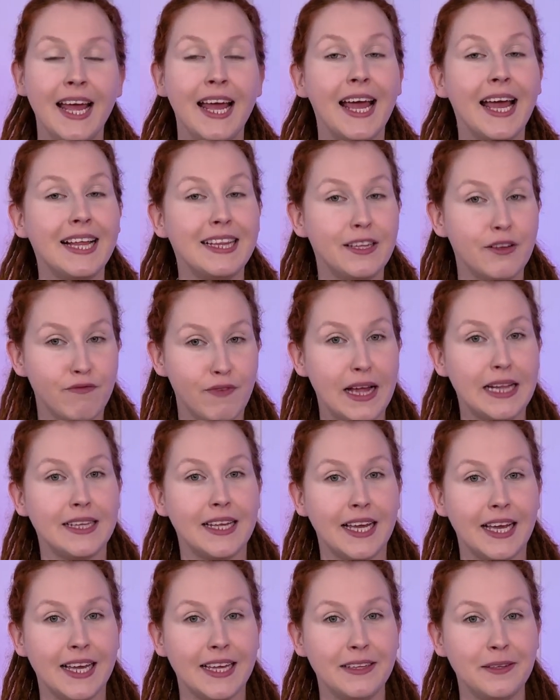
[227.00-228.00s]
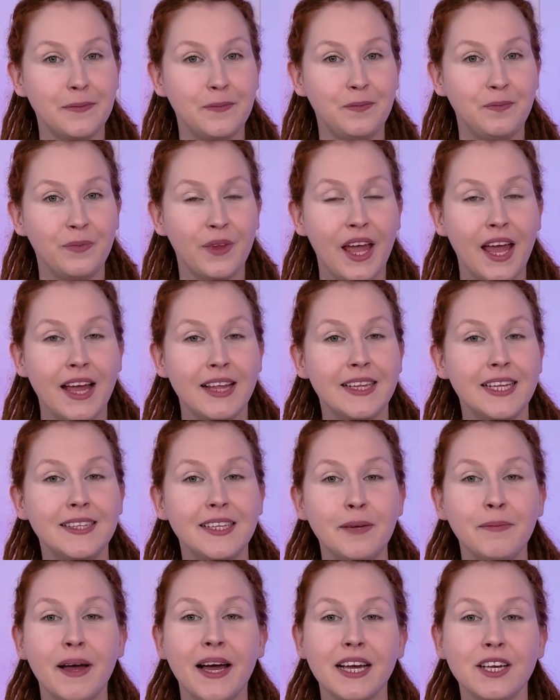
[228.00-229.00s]
and defending it. The
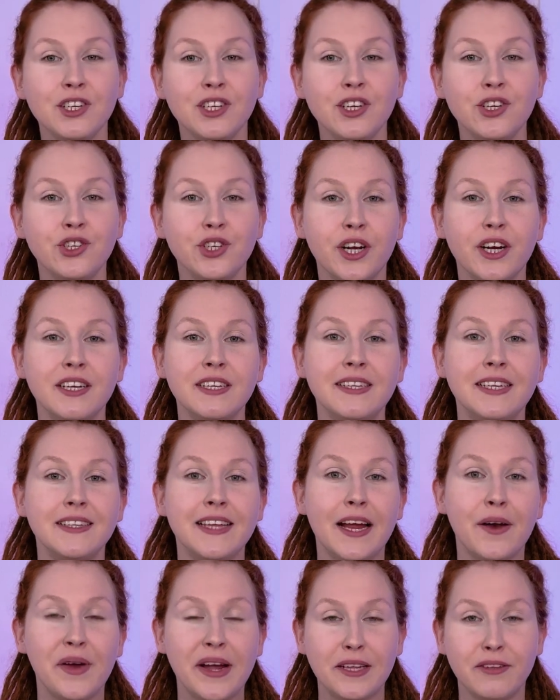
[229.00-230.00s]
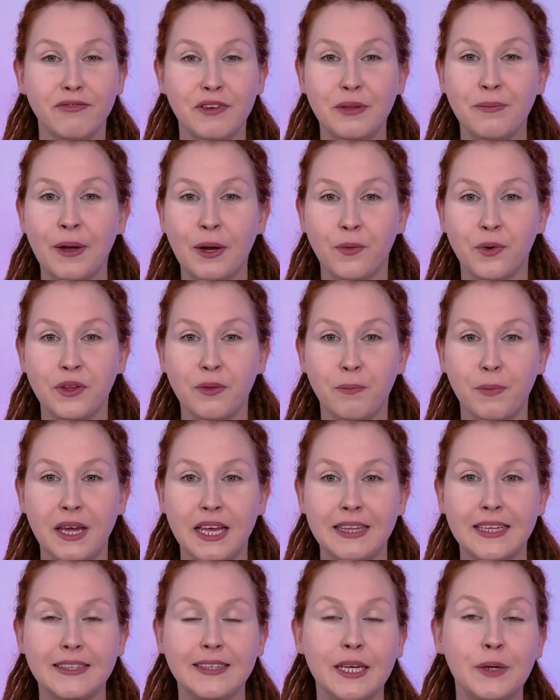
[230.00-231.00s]
team actually shared the direct feedback with
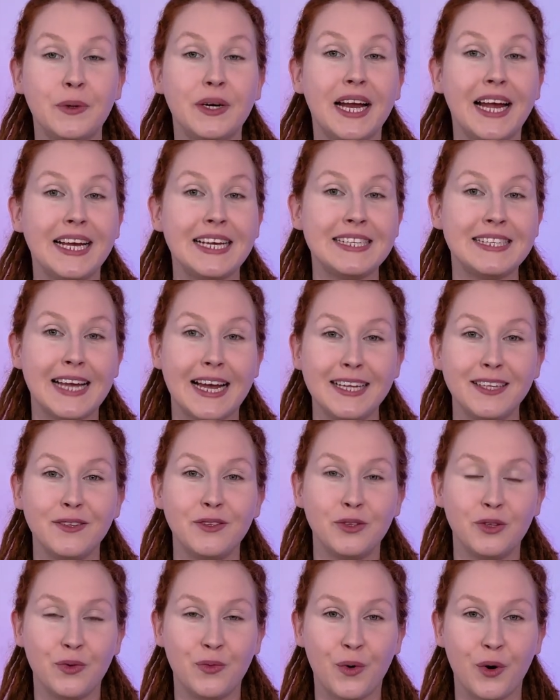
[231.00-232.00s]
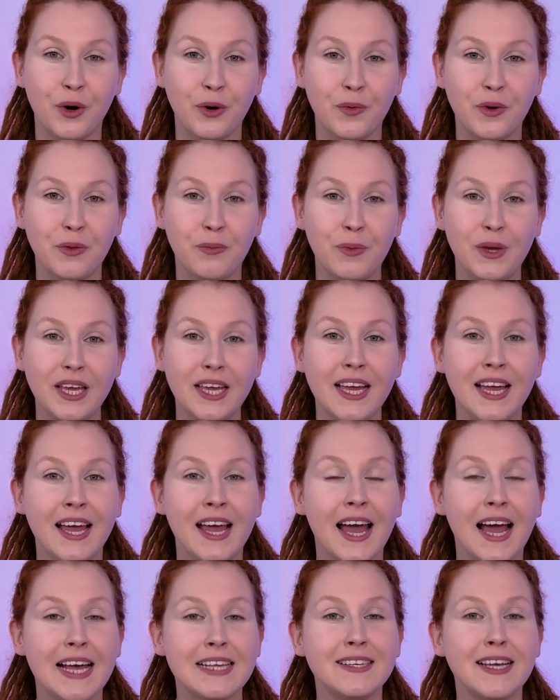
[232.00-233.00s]
me that they were excited to work with me
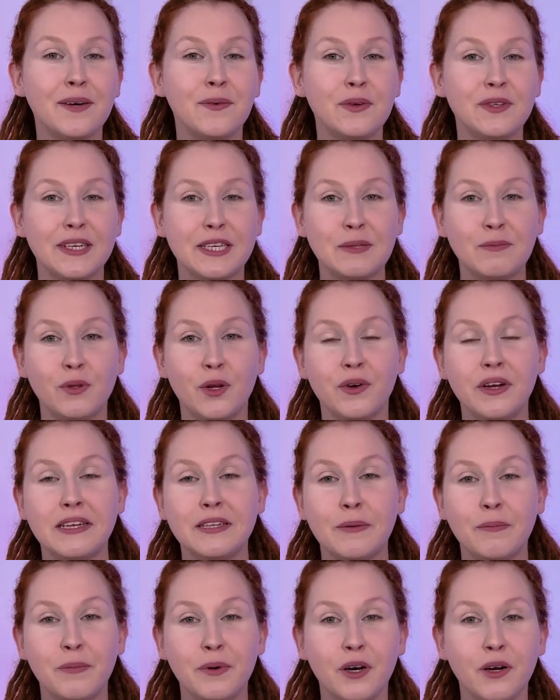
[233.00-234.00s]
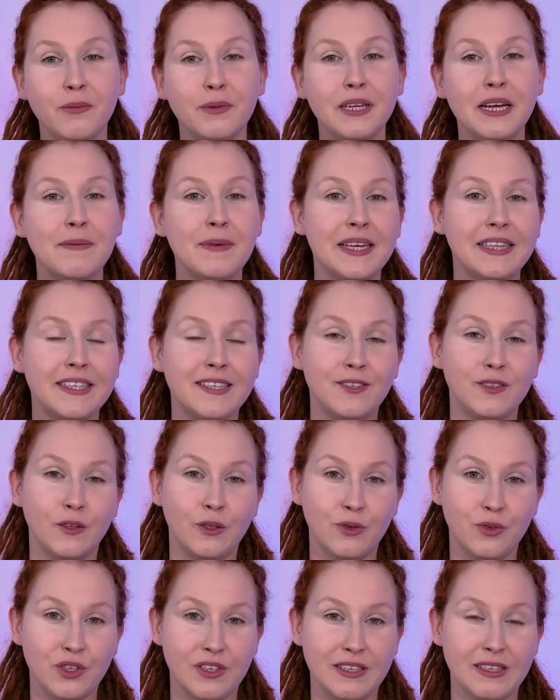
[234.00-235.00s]
as I was exploring the problem and the
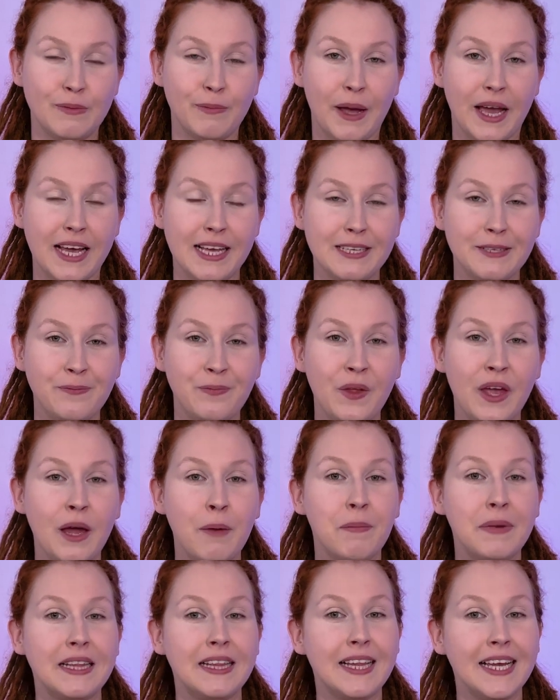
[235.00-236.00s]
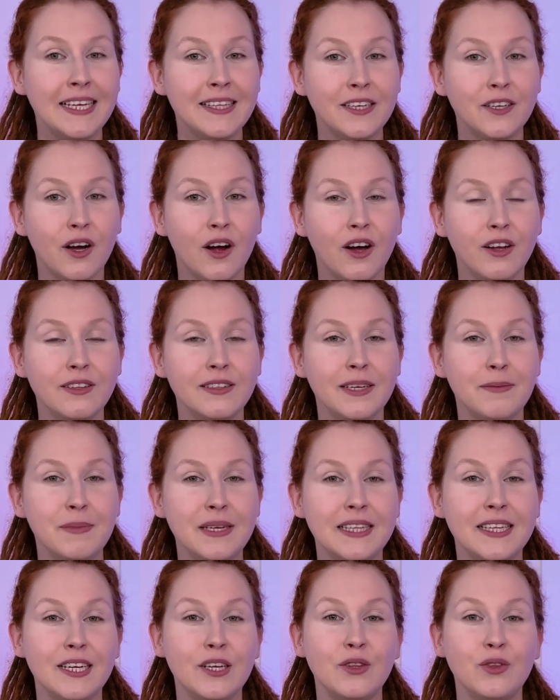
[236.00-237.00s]
solution space. But later on, the
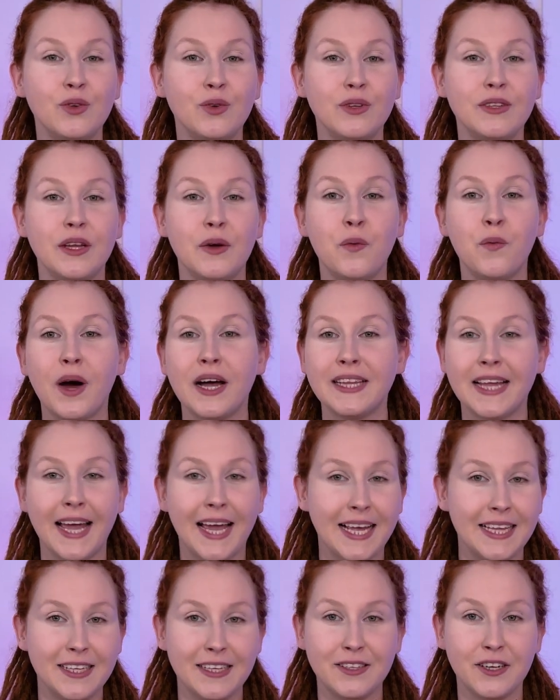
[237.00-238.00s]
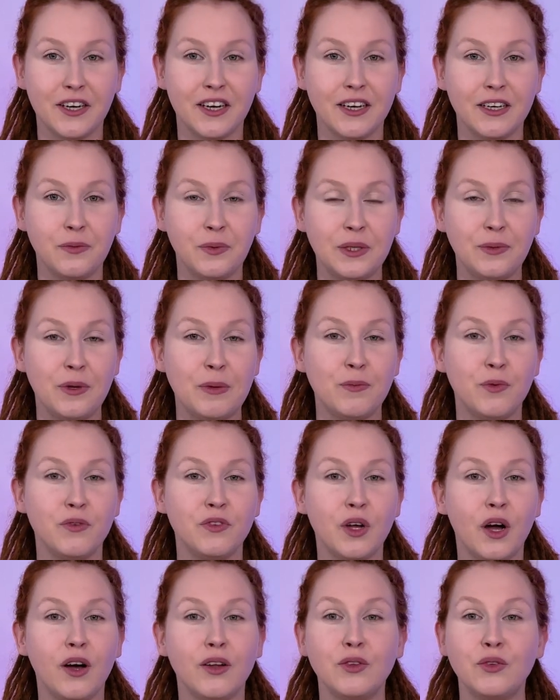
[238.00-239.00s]
meeting took the 180 turn when we
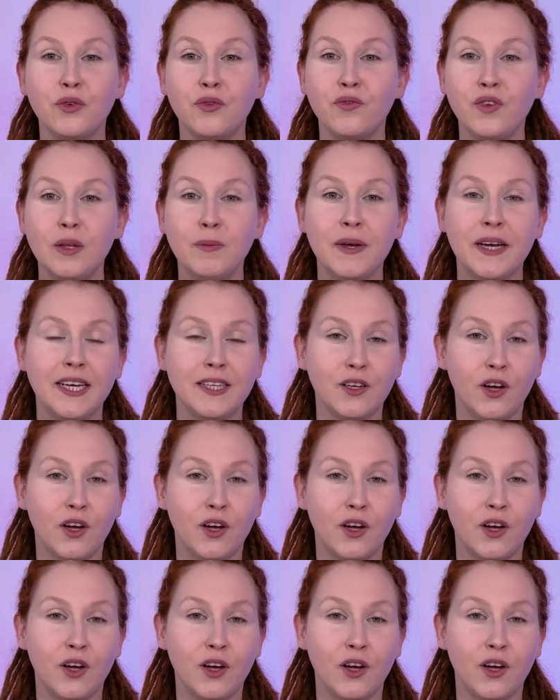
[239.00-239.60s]
moved on to feedback and